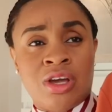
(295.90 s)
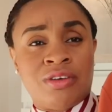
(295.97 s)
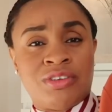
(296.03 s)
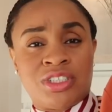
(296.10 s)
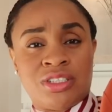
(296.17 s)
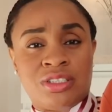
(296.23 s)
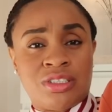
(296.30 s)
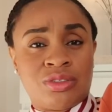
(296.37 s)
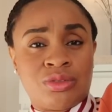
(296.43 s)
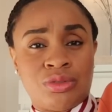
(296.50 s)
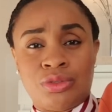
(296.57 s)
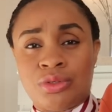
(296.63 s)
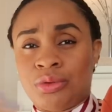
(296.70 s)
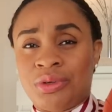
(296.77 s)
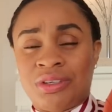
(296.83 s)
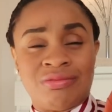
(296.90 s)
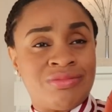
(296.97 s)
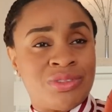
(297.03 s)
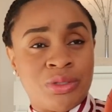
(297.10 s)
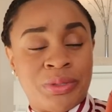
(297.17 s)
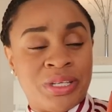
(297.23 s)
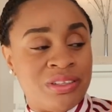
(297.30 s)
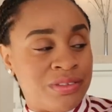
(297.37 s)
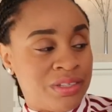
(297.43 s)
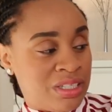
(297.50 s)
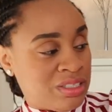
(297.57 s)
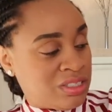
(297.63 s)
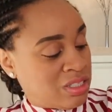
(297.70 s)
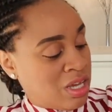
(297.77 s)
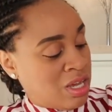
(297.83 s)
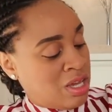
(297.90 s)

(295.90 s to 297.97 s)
Basically this could go with so many things.